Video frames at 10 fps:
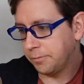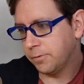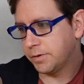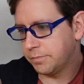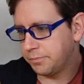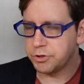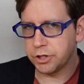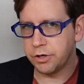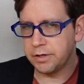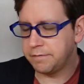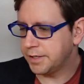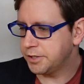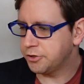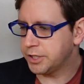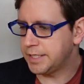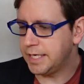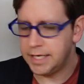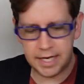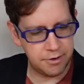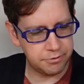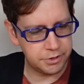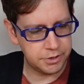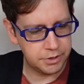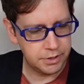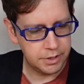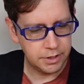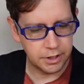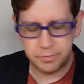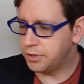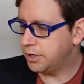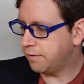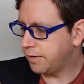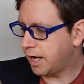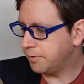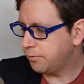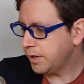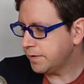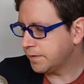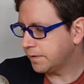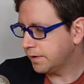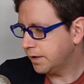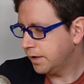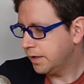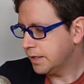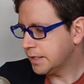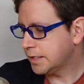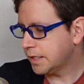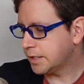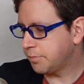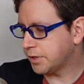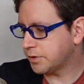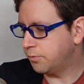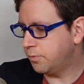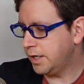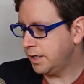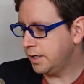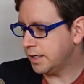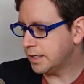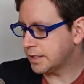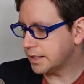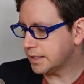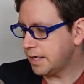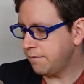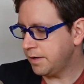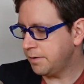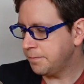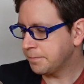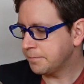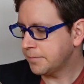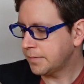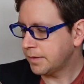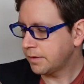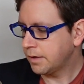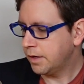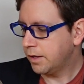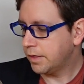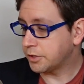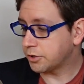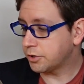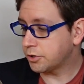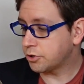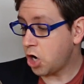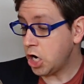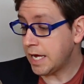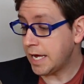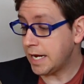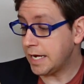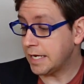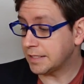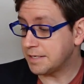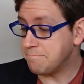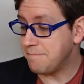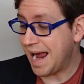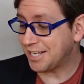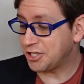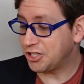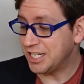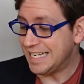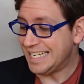we'll secure an advantage, staking out the communion of the Omnivoice. 6 plus 1 is a 7. That's a strong hit against matched